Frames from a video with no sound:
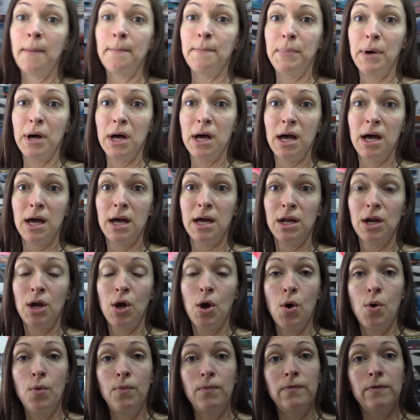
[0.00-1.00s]
but
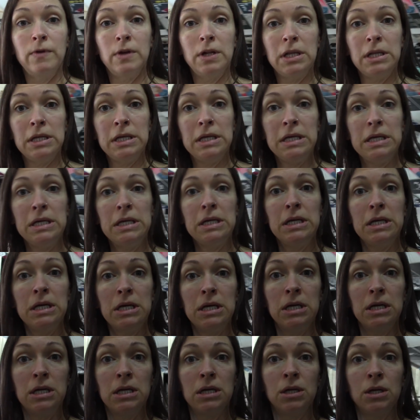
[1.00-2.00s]
hopefully
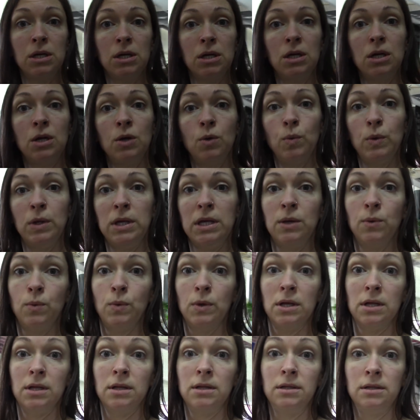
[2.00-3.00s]
we
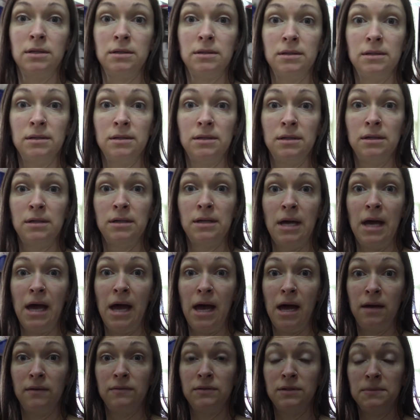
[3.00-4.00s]
will
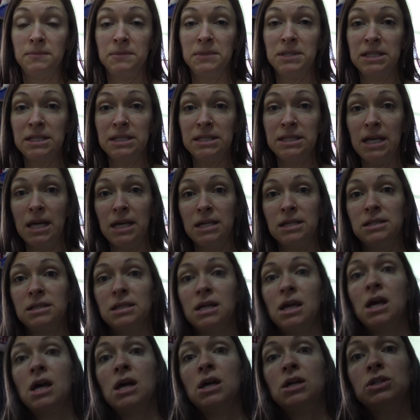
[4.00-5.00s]
have some success.
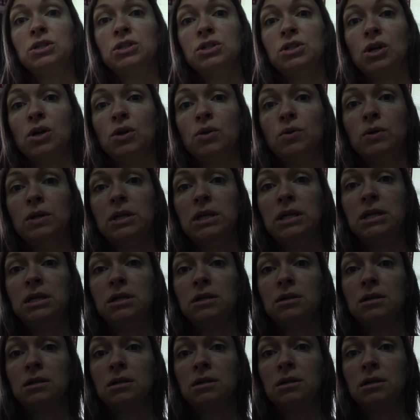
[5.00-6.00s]
So
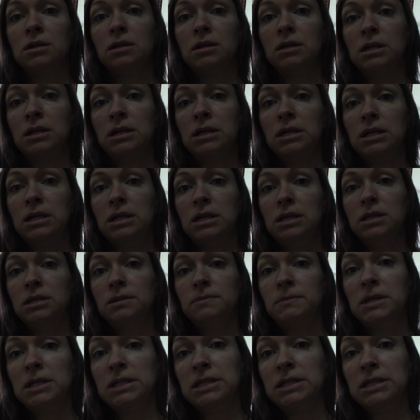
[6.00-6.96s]
here is my